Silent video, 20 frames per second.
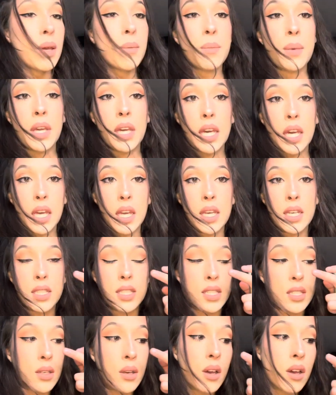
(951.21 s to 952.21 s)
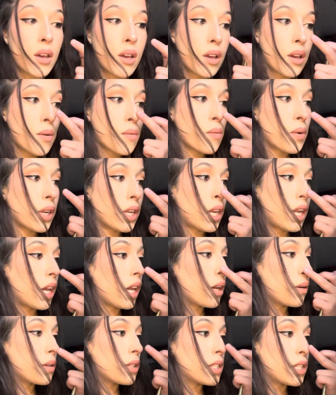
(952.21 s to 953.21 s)
because one
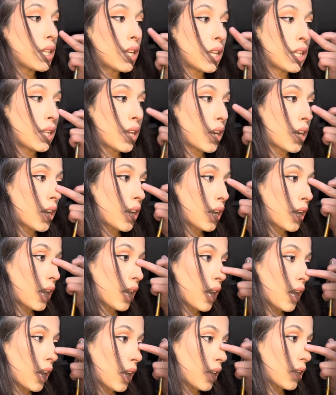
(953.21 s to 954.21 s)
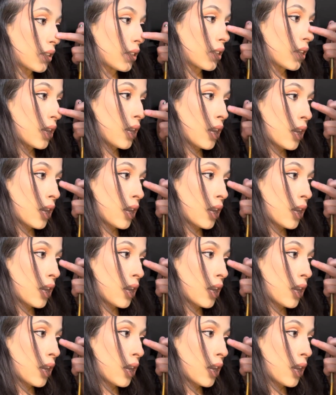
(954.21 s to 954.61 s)
day I was sitting there and